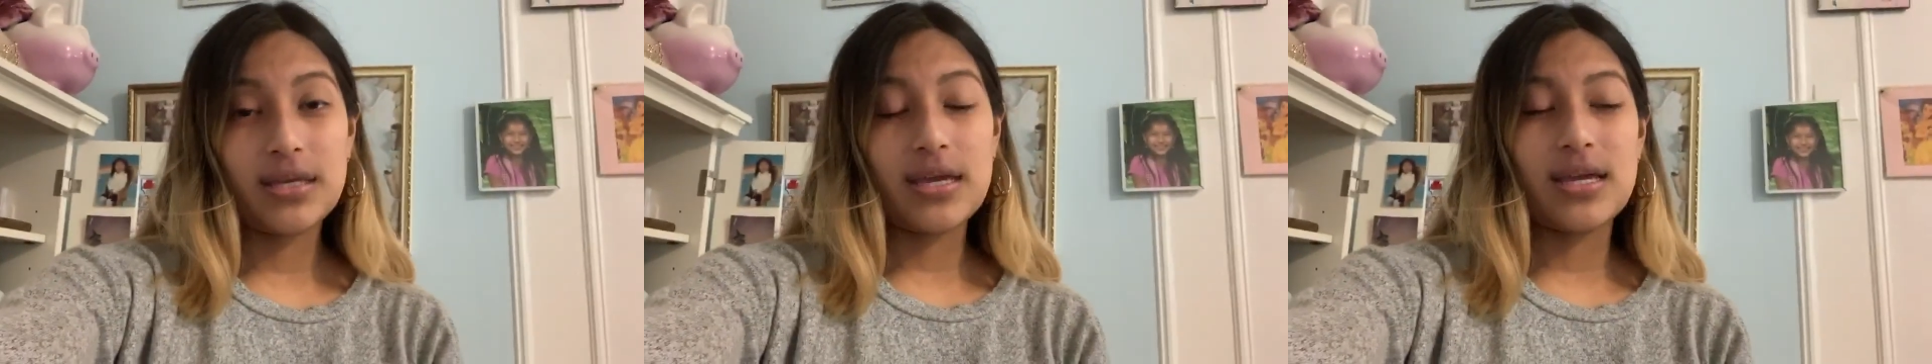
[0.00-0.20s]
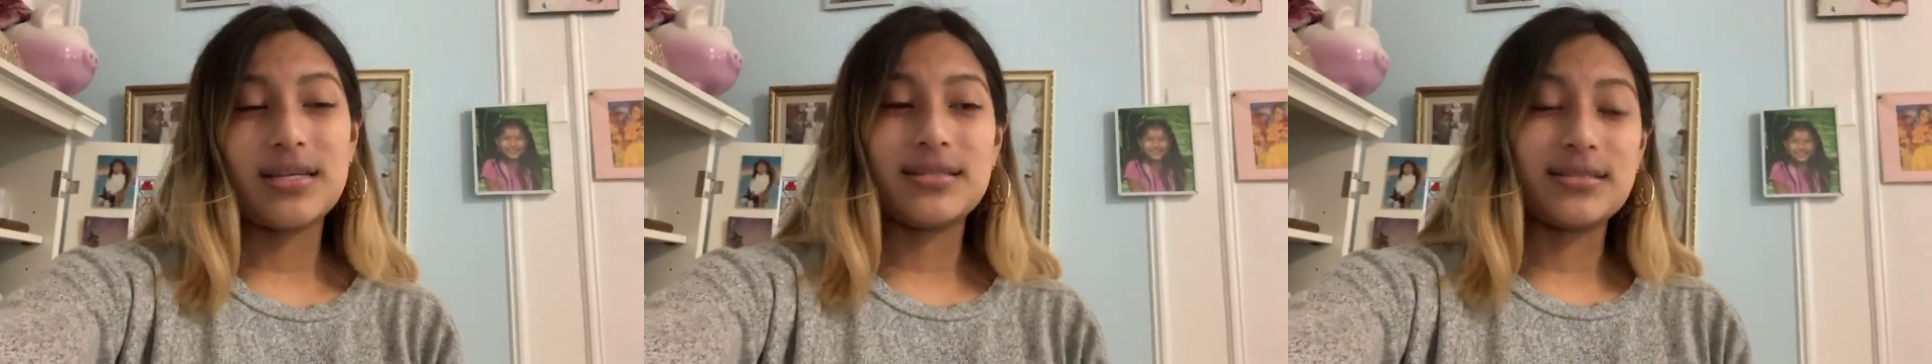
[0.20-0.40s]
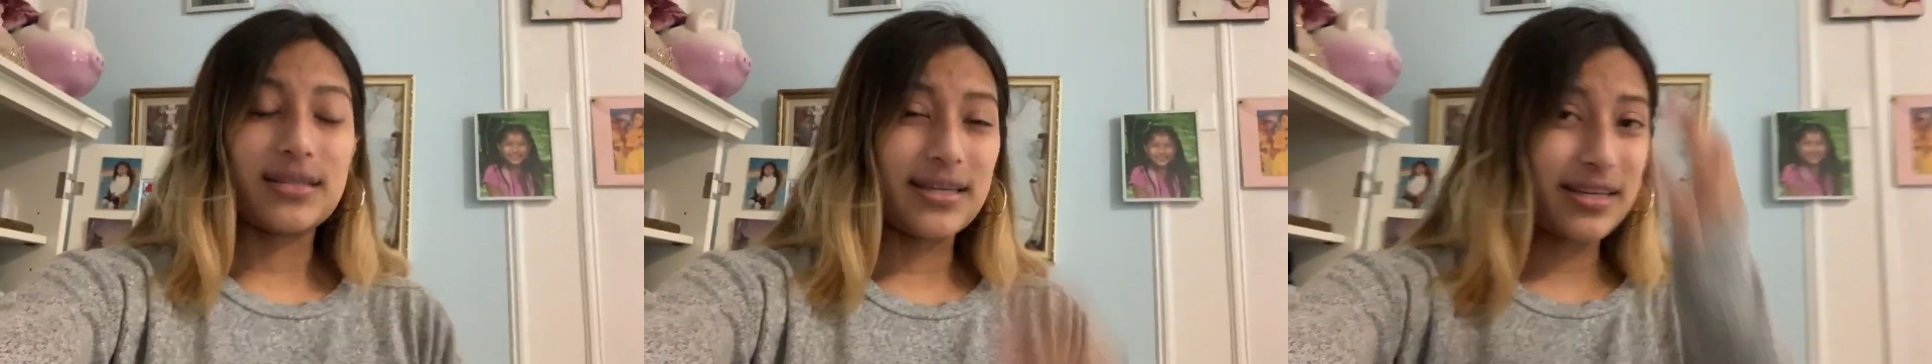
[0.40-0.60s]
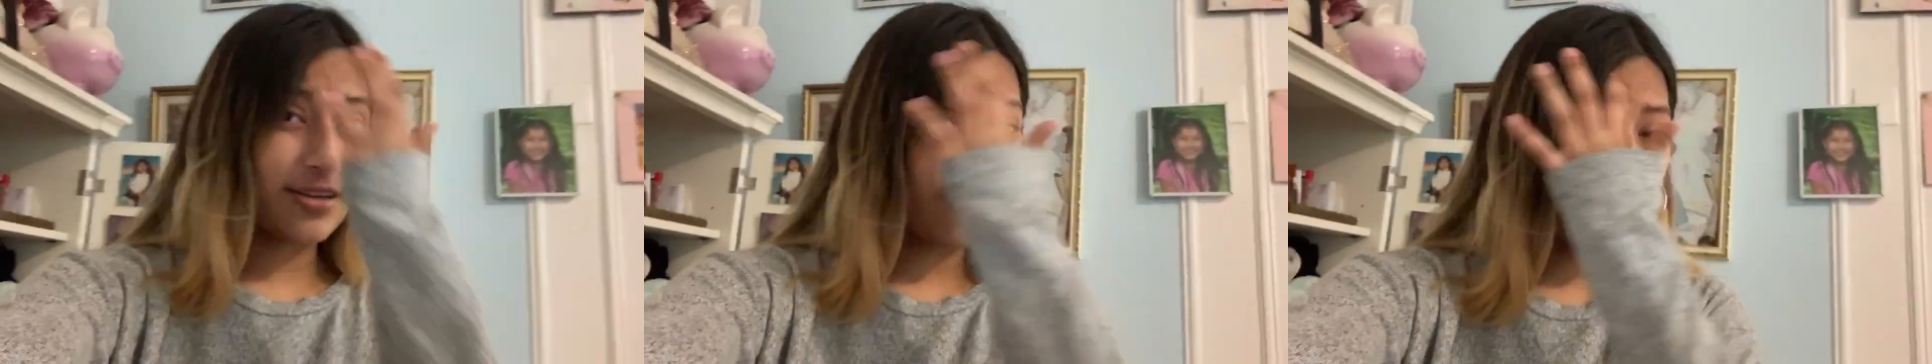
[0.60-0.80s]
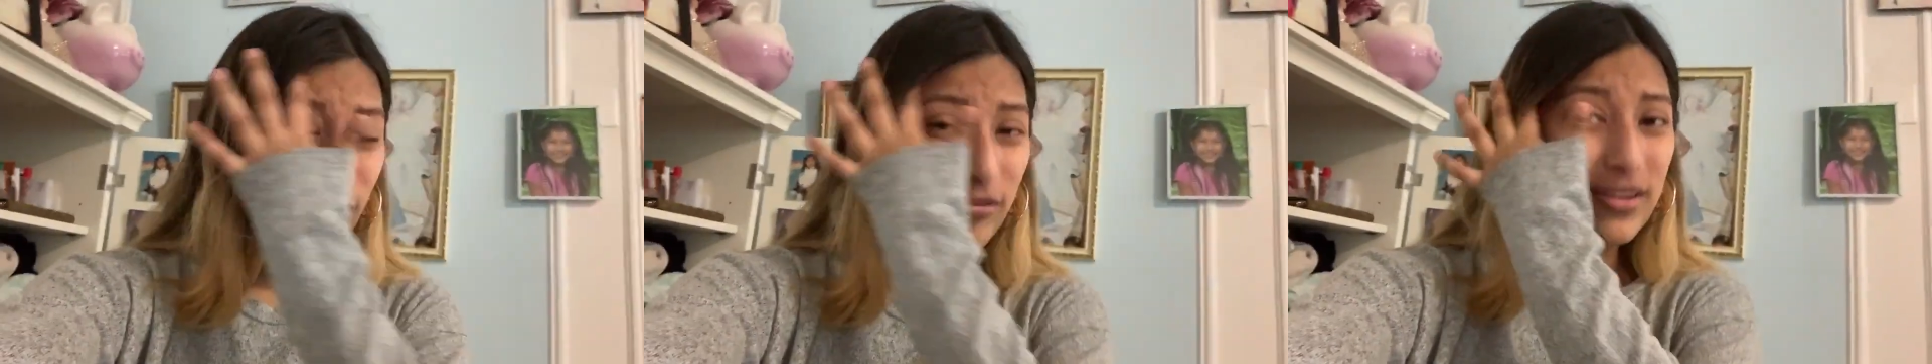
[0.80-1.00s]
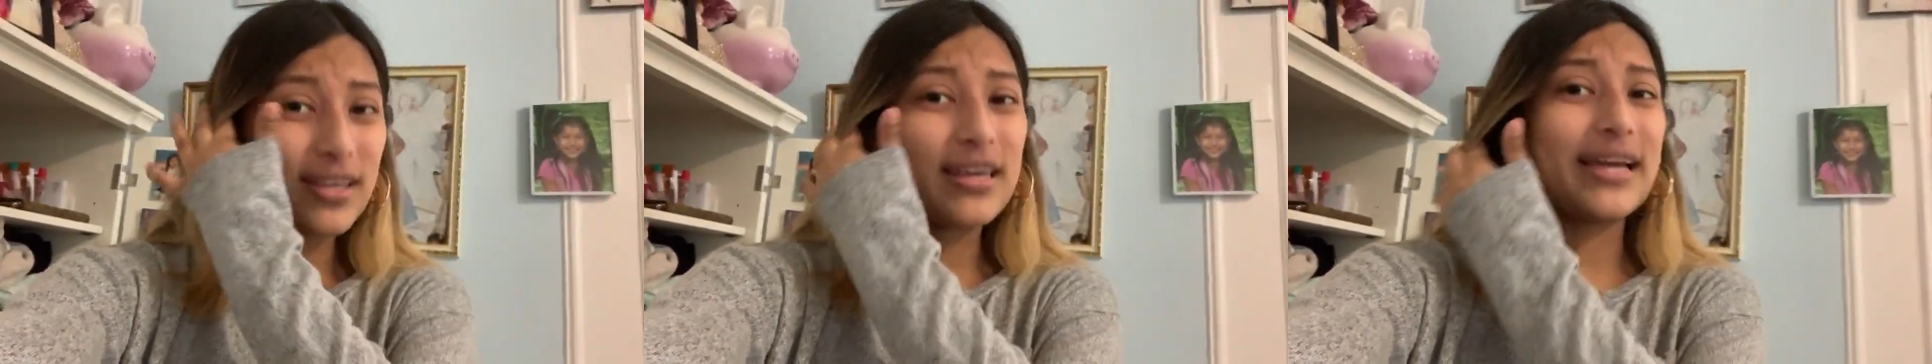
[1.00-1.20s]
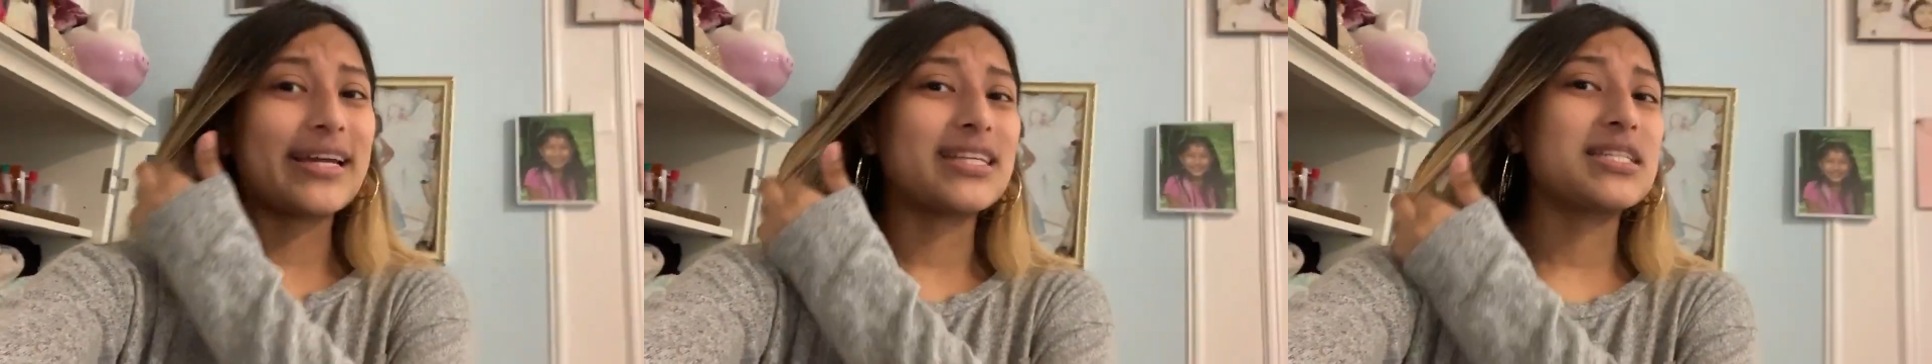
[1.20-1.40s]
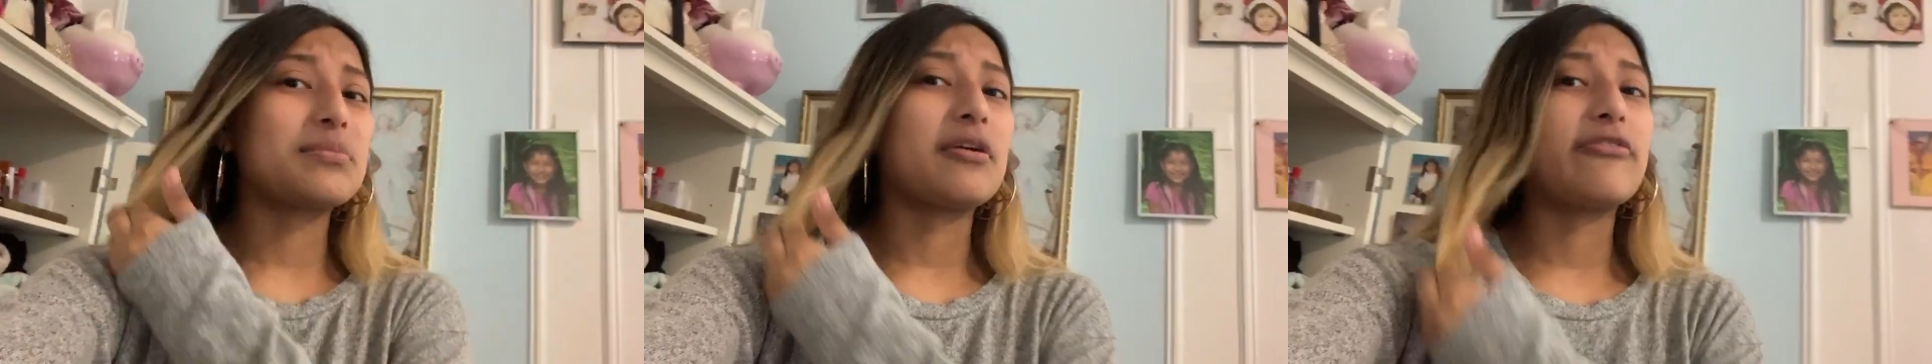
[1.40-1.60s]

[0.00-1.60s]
and like hopefully I can see my